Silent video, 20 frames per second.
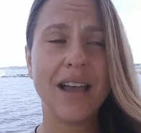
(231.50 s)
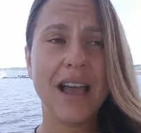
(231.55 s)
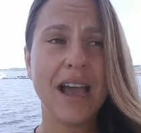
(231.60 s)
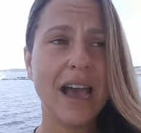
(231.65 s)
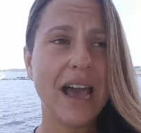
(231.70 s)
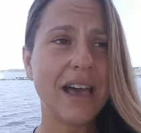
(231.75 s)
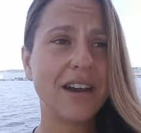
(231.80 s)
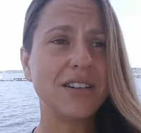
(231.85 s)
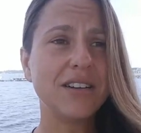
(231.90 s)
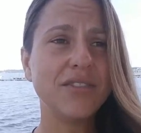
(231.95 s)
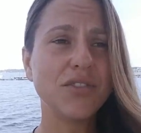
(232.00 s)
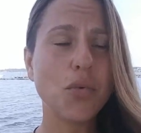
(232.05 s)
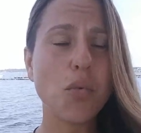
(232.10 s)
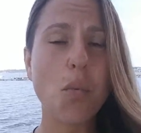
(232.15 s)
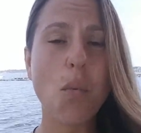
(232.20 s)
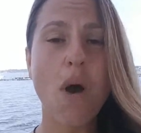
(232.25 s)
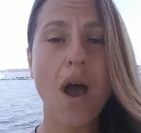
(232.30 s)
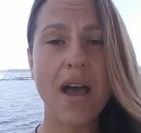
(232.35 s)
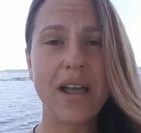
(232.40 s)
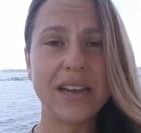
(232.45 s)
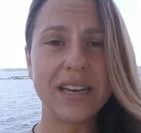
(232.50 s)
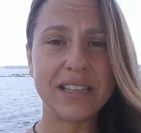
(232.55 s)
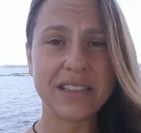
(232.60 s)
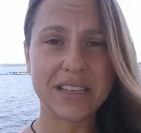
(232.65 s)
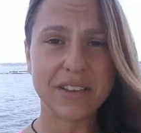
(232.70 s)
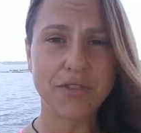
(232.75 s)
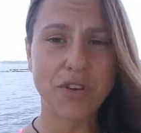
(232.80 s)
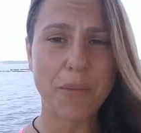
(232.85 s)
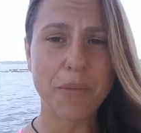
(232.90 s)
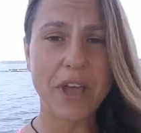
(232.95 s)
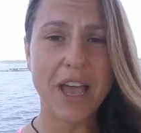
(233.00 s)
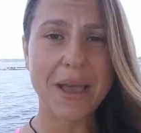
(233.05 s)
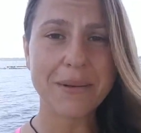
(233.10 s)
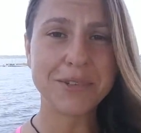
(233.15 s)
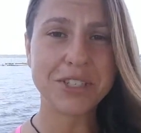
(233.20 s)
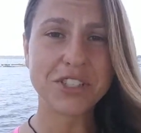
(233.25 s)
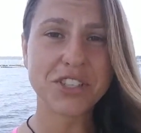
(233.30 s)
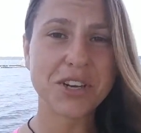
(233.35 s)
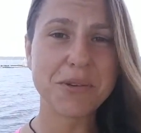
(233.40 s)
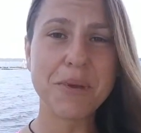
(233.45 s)
I don't even want anything from it. I'm
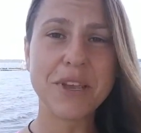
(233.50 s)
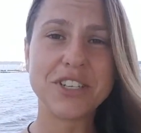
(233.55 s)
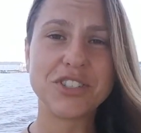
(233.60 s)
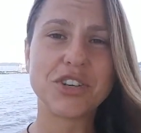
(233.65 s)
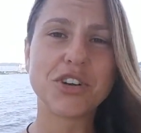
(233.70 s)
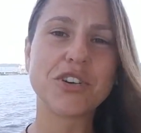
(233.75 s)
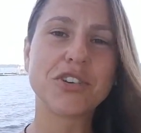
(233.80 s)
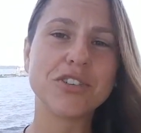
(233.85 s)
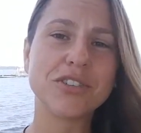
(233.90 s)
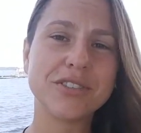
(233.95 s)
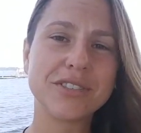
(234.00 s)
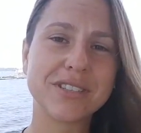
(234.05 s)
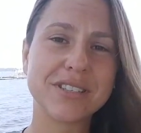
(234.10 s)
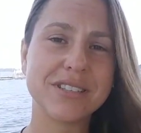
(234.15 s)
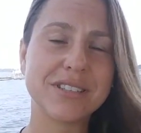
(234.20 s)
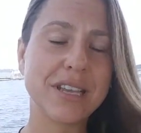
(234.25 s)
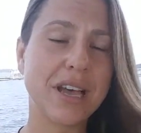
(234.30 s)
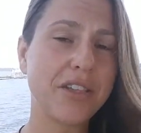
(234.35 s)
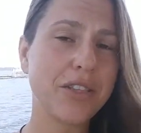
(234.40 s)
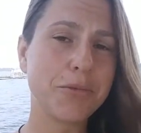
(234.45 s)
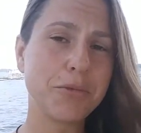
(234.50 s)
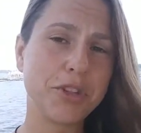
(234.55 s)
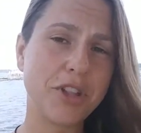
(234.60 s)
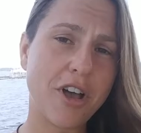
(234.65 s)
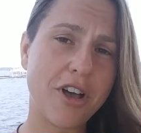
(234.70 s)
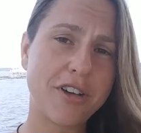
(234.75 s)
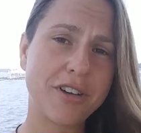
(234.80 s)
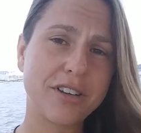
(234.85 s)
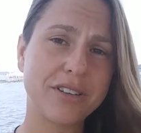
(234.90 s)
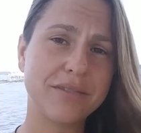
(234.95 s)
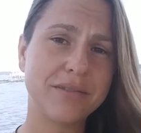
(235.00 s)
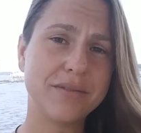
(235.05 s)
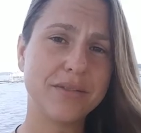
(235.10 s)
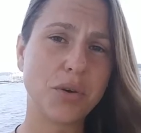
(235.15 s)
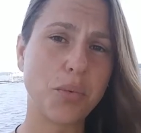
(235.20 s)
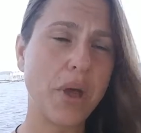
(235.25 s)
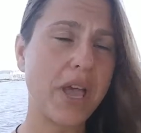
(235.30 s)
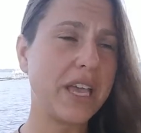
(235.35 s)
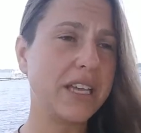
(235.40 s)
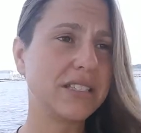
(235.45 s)
just going to make journals and sell them along the
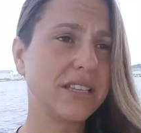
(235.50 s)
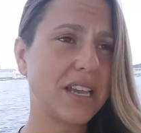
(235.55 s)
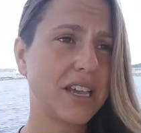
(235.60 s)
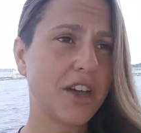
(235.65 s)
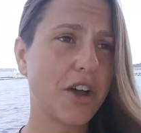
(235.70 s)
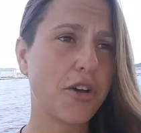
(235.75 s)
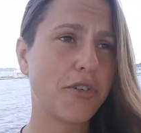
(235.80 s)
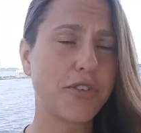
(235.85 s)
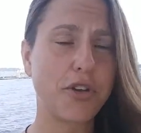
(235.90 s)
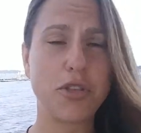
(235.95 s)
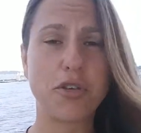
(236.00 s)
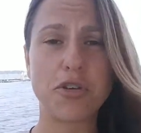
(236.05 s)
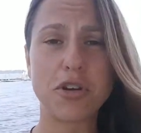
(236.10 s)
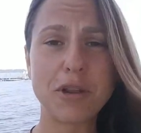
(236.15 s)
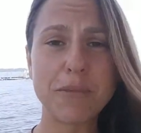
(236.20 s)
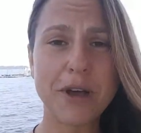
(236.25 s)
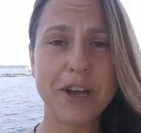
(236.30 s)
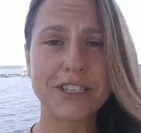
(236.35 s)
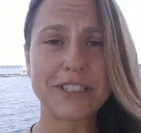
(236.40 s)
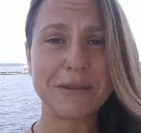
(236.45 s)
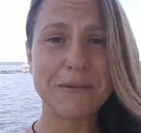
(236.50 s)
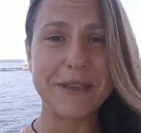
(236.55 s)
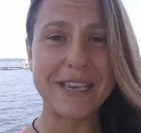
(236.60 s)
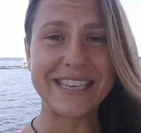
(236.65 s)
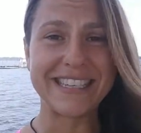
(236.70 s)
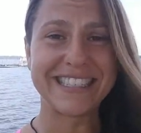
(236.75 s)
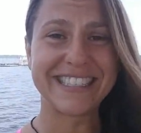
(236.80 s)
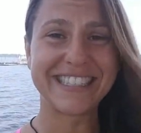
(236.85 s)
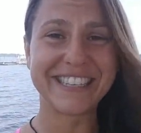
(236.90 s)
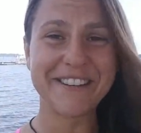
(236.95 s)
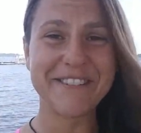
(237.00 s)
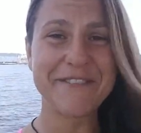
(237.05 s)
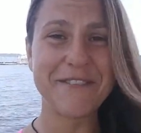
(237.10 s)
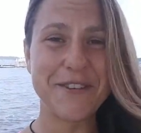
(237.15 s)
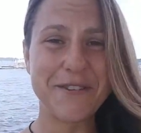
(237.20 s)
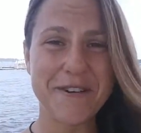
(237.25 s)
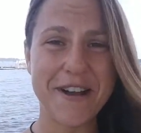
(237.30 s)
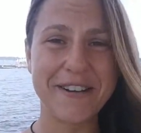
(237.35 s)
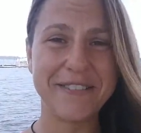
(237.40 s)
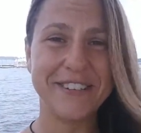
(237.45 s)
way as I go for 30 bucks a piece. So if
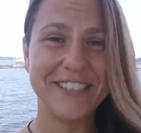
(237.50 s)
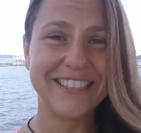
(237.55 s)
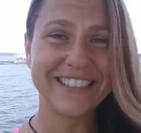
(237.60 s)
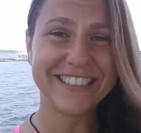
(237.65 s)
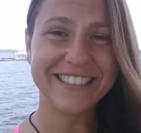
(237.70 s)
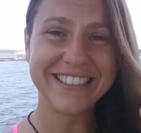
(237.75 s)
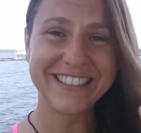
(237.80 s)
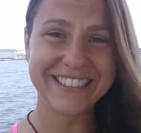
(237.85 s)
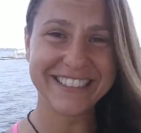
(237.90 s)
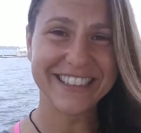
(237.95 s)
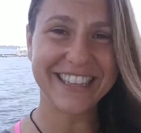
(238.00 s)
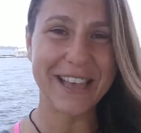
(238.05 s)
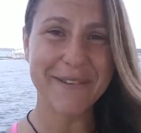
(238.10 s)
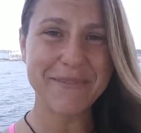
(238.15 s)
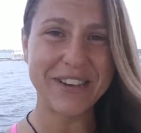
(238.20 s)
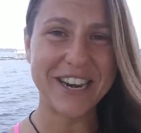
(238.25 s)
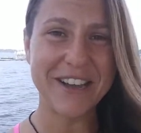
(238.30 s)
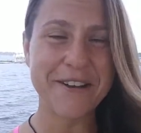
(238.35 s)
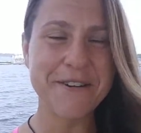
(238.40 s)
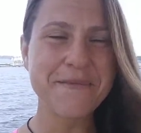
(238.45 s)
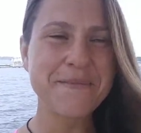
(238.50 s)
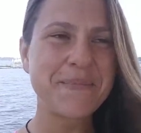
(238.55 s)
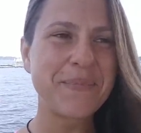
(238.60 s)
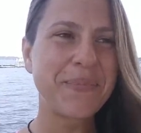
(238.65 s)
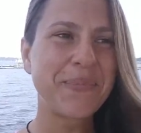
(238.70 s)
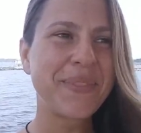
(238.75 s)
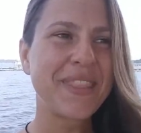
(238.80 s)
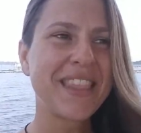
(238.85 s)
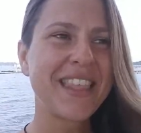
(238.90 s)
you want one, let me know.